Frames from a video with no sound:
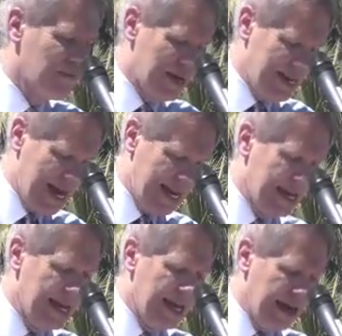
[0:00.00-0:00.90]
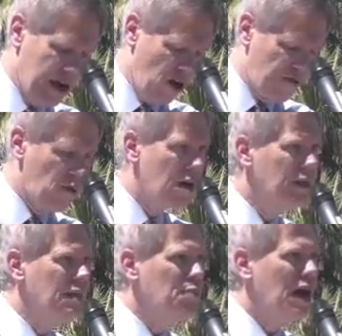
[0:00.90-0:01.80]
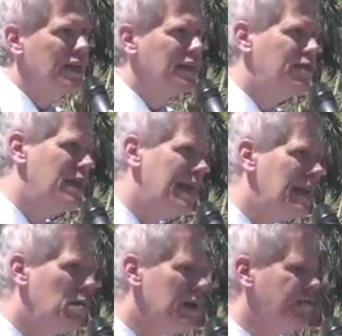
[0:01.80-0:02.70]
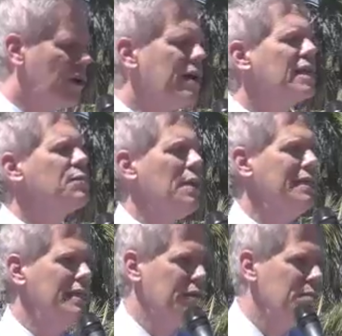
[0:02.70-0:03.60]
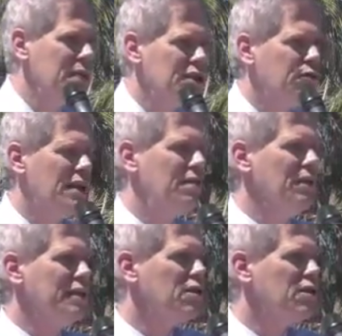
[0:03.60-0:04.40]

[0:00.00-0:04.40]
but not an overwhelmingly positive thing, and it was very expensive administratively.